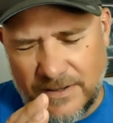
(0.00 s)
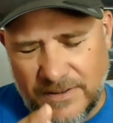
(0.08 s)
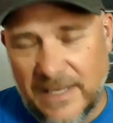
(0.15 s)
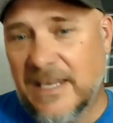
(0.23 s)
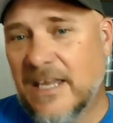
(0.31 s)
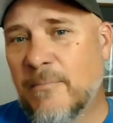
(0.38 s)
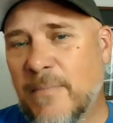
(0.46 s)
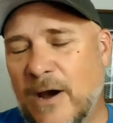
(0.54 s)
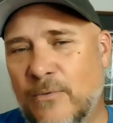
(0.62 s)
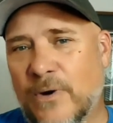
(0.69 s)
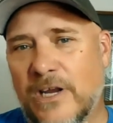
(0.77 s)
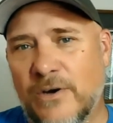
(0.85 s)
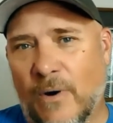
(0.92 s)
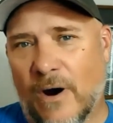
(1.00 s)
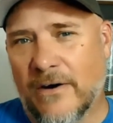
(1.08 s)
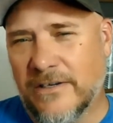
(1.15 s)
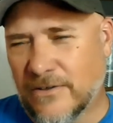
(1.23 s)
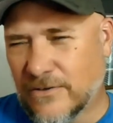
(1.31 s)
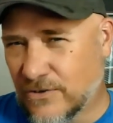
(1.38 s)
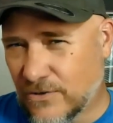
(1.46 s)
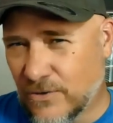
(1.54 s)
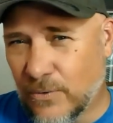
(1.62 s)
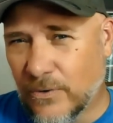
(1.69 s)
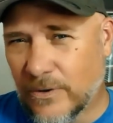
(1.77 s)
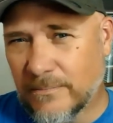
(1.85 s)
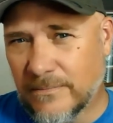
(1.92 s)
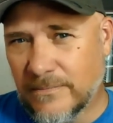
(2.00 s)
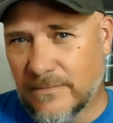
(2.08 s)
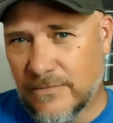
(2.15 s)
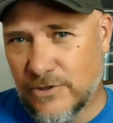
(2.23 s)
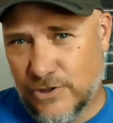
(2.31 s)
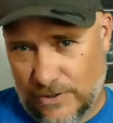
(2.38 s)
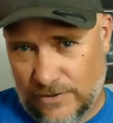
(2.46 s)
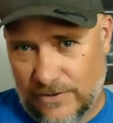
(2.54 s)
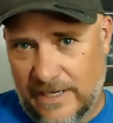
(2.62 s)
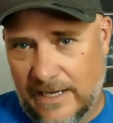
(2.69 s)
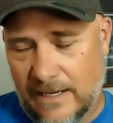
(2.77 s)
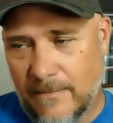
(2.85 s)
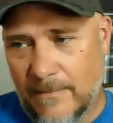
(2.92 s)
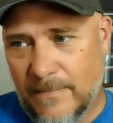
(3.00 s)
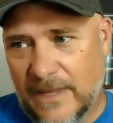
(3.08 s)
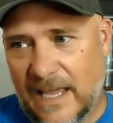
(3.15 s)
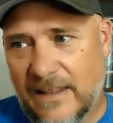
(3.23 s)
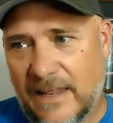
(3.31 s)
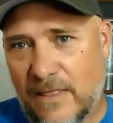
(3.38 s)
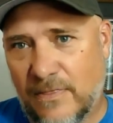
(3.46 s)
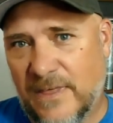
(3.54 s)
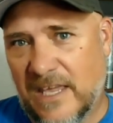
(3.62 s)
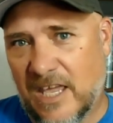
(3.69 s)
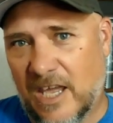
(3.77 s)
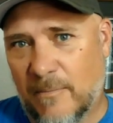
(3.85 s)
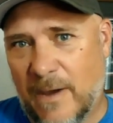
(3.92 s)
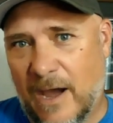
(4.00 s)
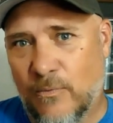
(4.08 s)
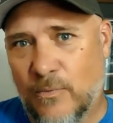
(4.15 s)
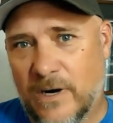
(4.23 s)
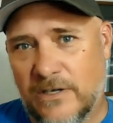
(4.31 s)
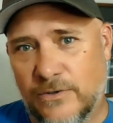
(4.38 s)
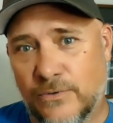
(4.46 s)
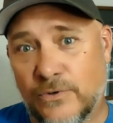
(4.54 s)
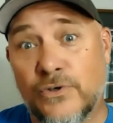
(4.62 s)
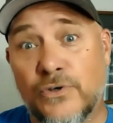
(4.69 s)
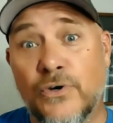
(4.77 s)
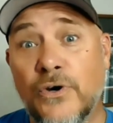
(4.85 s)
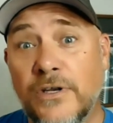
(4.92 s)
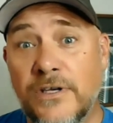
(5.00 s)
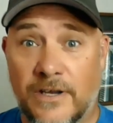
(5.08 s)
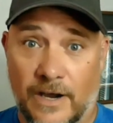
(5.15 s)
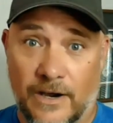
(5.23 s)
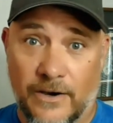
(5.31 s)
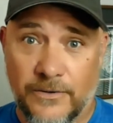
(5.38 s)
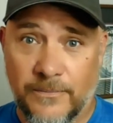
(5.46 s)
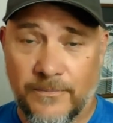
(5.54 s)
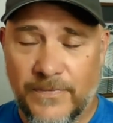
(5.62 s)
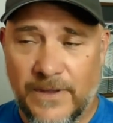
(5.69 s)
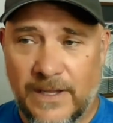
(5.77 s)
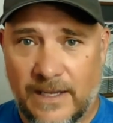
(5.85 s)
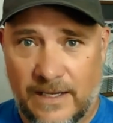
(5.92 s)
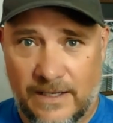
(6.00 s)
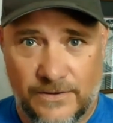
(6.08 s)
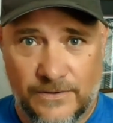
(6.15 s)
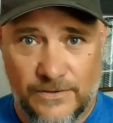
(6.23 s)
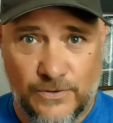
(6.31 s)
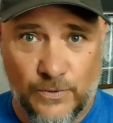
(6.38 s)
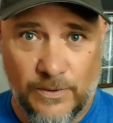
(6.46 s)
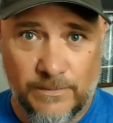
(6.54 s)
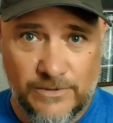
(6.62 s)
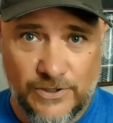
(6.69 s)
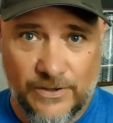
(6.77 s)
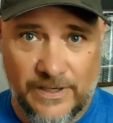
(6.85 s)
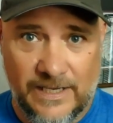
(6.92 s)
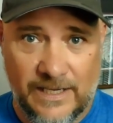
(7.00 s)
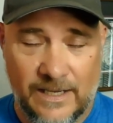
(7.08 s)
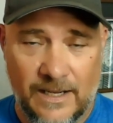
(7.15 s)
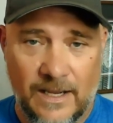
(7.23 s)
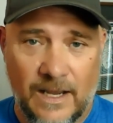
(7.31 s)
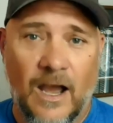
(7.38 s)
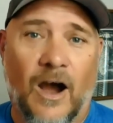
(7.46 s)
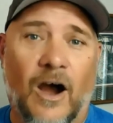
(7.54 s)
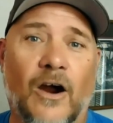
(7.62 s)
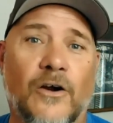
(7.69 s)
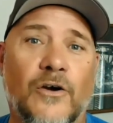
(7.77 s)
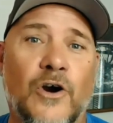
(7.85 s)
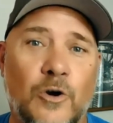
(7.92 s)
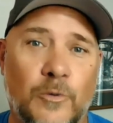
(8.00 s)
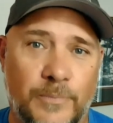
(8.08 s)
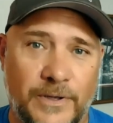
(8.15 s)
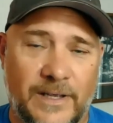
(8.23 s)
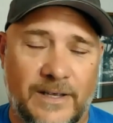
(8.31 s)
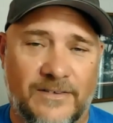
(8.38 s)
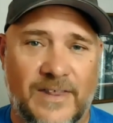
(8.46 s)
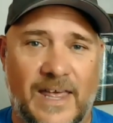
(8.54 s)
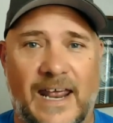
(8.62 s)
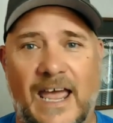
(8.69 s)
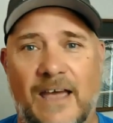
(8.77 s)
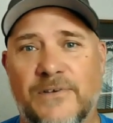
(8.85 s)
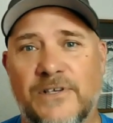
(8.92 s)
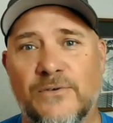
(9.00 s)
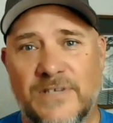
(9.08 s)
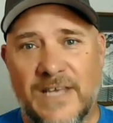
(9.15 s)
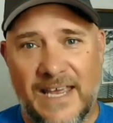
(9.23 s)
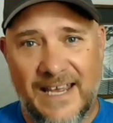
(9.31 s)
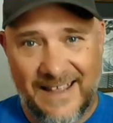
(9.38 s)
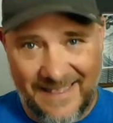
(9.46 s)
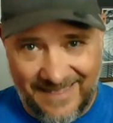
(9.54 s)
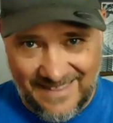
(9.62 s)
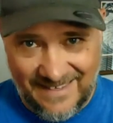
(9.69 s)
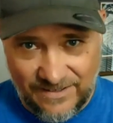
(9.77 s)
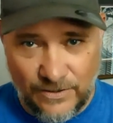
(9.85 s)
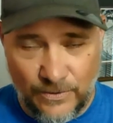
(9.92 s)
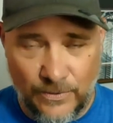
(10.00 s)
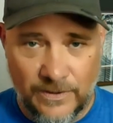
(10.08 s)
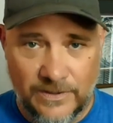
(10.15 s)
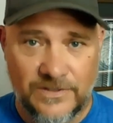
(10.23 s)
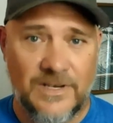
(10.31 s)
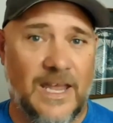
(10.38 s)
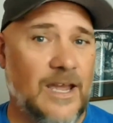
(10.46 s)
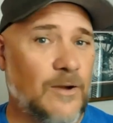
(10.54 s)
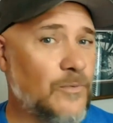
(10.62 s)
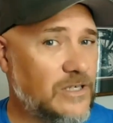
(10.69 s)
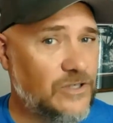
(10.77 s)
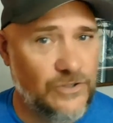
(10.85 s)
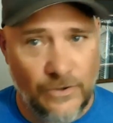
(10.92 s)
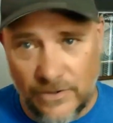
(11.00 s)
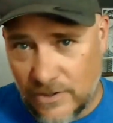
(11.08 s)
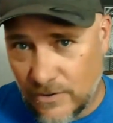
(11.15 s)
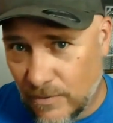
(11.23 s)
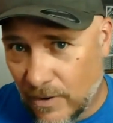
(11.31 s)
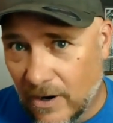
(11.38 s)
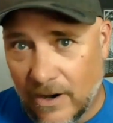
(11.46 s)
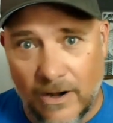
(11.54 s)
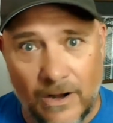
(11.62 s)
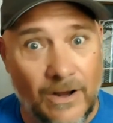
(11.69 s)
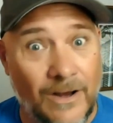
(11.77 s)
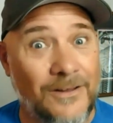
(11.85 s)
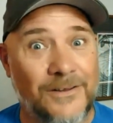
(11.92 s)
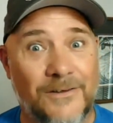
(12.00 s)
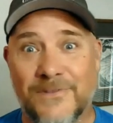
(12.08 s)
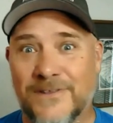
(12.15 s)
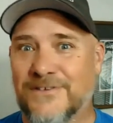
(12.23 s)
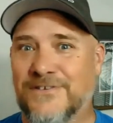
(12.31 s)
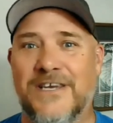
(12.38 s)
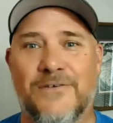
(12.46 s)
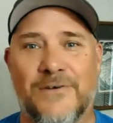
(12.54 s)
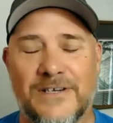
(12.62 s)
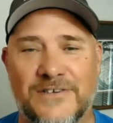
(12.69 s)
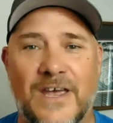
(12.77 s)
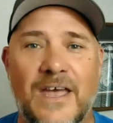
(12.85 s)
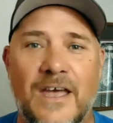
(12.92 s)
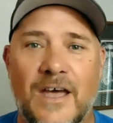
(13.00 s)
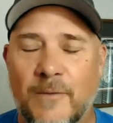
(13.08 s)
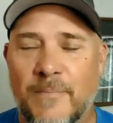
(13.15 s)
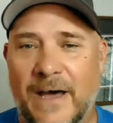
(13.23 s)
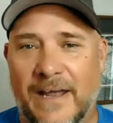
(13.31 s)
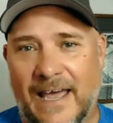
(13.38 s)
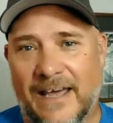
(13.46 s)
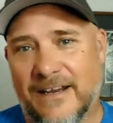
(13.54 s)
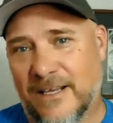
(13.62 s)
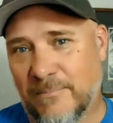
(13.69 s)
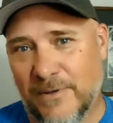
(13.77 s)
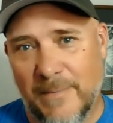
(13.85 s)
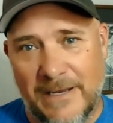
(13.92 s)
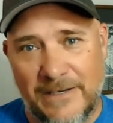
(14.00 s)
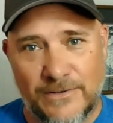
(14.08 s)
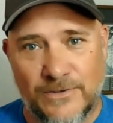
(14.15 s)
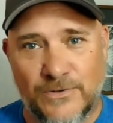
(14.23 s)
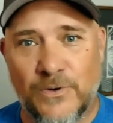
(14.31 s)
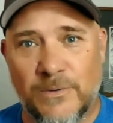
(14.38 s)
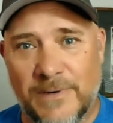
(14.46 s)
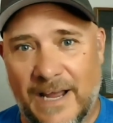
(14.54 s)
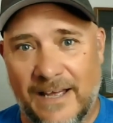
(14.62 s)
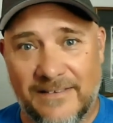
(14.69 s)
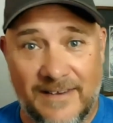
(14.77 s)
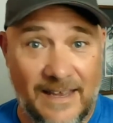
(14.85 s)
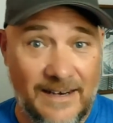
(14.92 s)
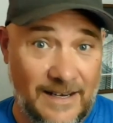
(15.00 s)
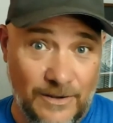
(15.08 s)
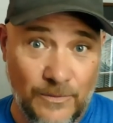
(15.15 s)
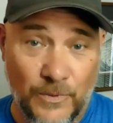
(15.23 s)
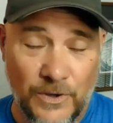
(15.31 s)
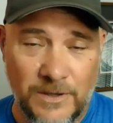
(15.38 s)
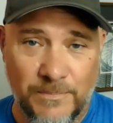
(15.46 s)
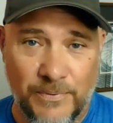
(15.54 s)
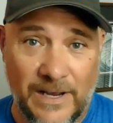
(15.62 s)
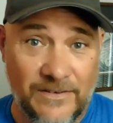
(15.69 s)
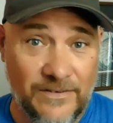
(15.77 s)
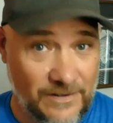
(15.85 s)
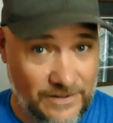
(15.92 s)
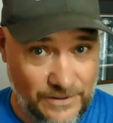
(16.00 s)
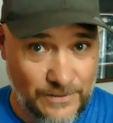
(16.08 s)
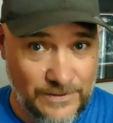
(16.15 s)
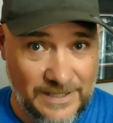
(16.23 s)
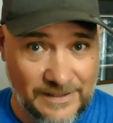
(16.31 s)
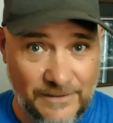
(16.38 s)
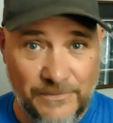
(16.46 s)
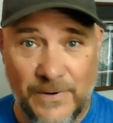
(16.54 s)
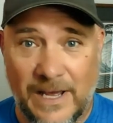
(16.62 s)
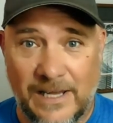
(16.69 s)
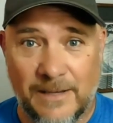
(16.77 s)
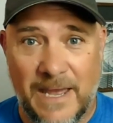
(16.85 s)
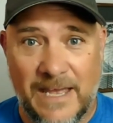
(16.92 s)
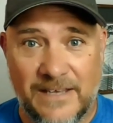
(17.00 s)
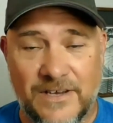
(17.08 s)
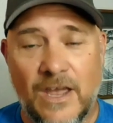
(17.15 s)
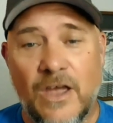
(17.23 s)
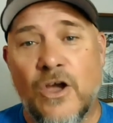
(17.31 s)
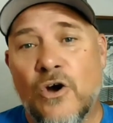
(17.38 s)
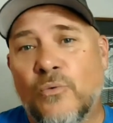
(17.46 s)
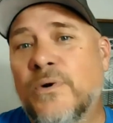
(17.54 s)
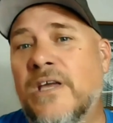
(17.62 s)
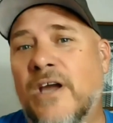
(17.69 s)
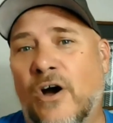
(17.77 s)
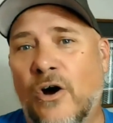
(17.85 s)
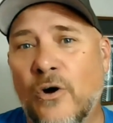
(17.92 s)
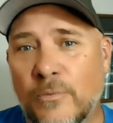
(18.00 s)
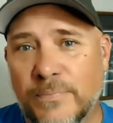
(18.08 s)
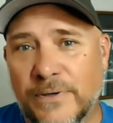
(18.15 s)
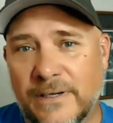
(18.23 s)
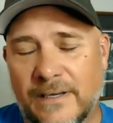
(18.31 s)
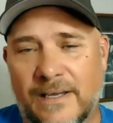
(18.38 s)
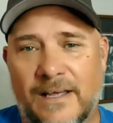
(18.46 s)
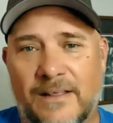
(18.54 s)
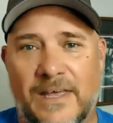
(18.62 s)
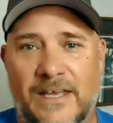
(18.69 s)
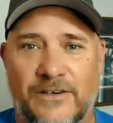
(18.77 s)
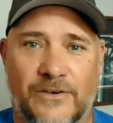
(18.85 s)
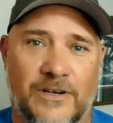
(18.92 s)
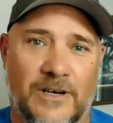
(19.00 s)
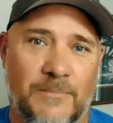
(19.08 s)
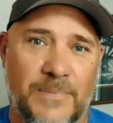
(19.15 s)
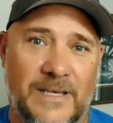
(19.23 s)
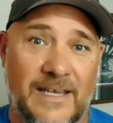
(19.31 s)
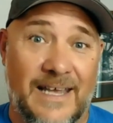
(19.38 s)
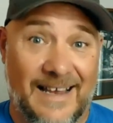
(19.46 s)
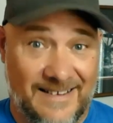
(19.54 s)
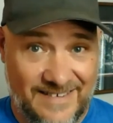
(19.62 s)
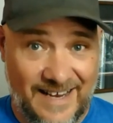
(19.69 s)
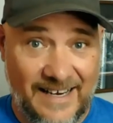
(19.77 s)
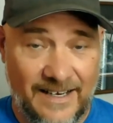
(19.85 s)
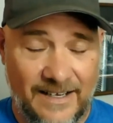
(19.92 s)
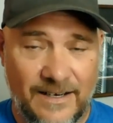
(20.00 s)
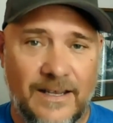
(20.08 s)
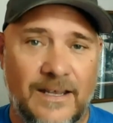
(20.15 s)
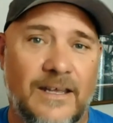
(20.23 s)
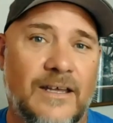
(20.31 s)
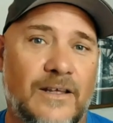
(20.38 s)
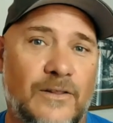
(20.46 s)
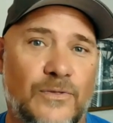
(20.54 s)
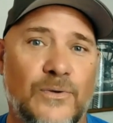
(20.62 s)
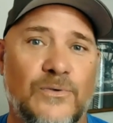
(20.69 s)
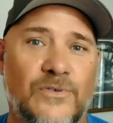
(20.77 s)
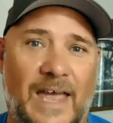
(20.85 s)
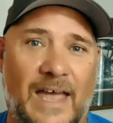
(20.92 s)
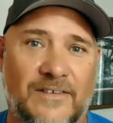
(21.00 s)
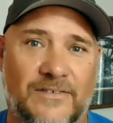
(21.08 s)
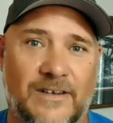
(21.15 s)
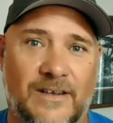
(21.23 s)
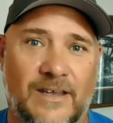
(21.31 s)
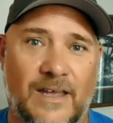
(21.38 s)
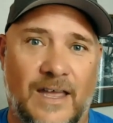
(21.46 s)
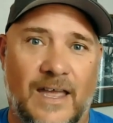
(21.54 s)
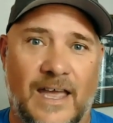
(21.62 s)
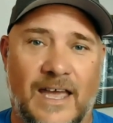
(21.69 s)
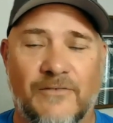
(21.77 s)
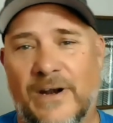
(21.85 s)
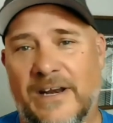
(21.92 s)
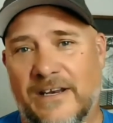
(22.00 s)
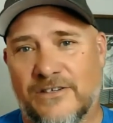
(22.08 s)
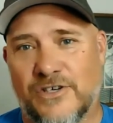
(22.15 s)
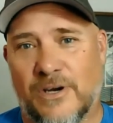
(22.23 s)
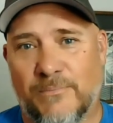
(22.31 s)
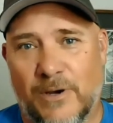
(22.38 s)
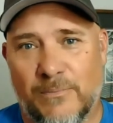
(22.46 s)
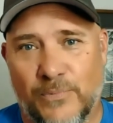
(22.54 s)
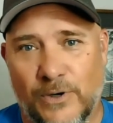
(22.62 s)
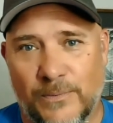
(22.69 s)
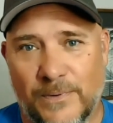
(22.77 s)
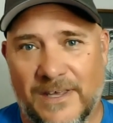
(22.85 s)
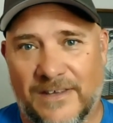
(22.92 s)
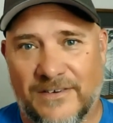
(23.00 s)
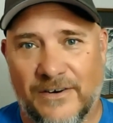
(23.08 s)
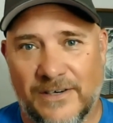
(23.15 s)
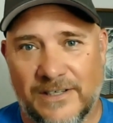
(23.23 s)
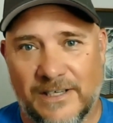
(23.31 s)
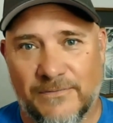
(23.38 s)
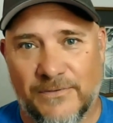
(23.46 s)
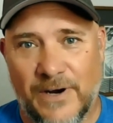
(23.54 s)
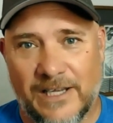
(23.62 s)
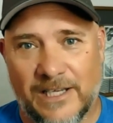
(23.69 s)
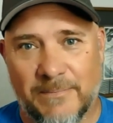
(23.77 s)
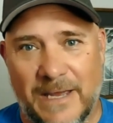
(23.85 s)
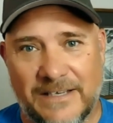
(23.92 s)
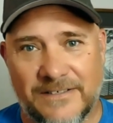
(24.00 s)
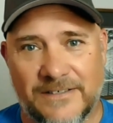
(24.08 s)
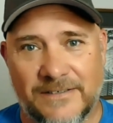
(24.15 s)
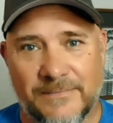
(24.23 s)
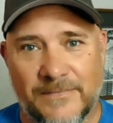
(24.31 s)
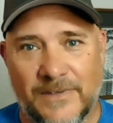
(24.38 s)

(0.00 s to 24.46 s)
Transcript: thinking about where you are in your SCORM journey, and then thinking about where you could go in your SCORM journey, our hope is that after you take this course and we show you all of the secrets about how to implement your SCORM content in WordPress using LifterLMS, we hope that you're going to be excited, enthusiastic, and ready to jump on board with us here at LifterLMS.